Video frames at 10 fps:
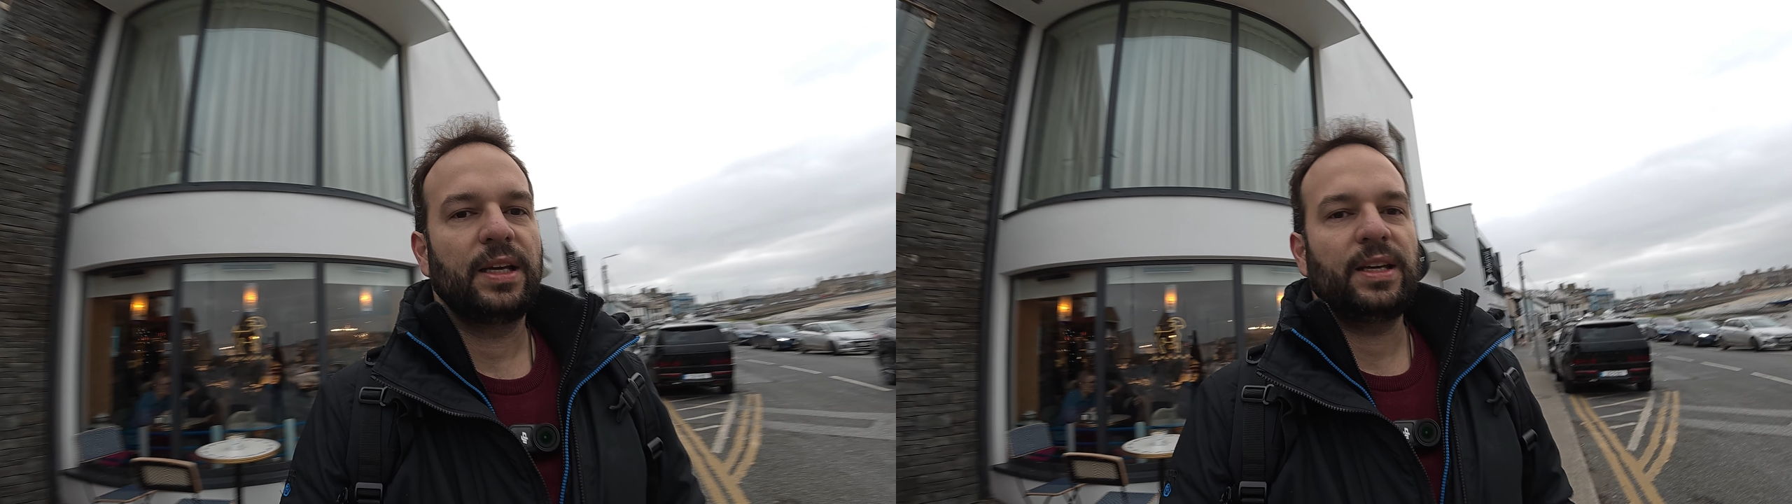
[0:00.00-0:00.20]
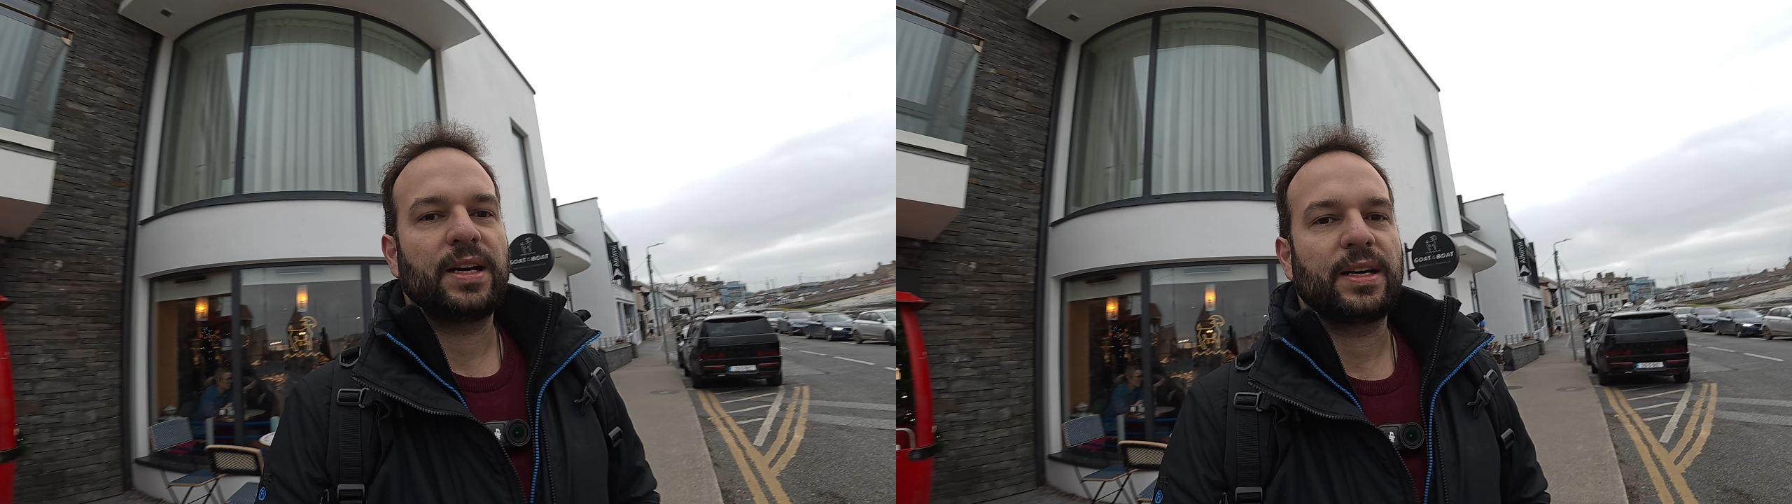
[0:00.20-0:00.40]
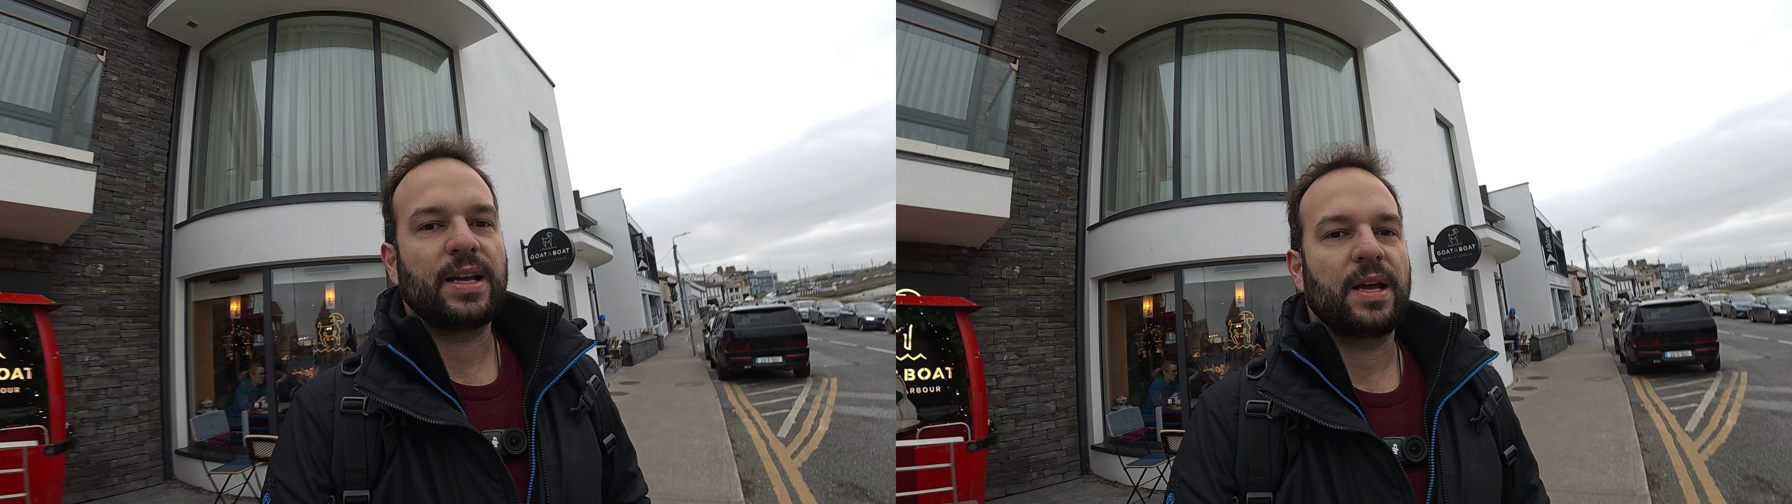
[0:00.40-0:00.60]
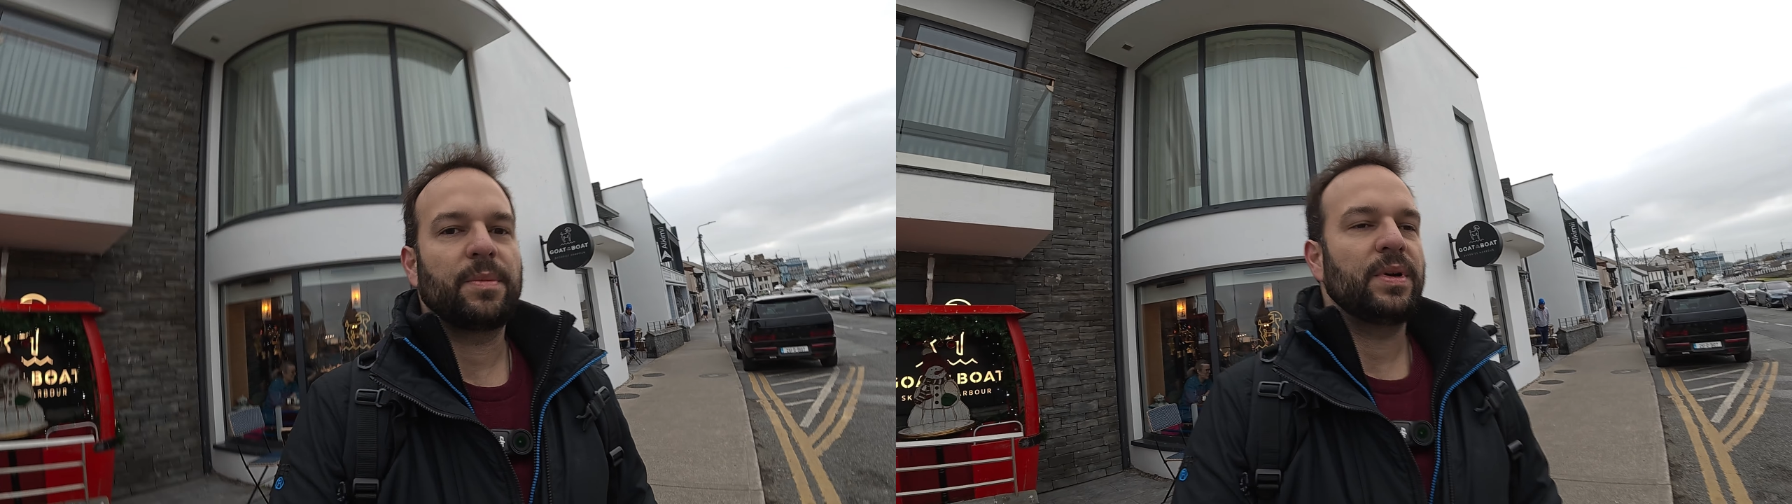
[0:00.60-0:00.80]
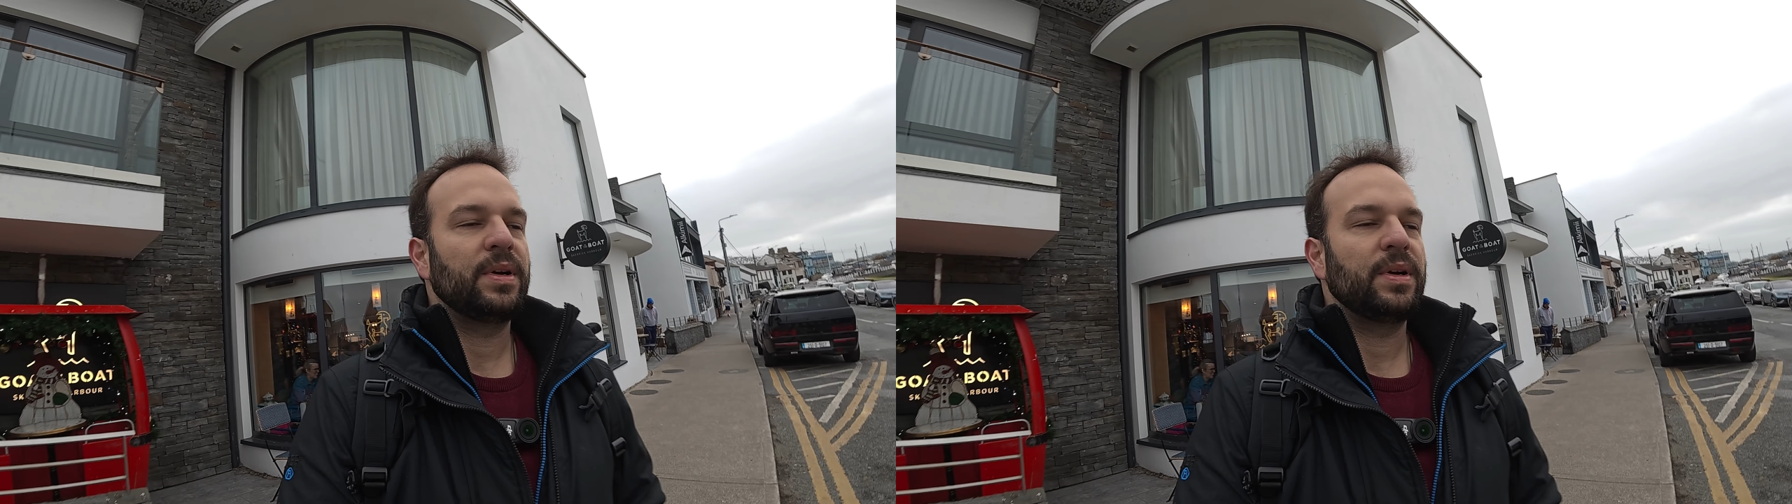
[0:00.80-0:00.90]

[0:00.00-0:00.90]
Here I am.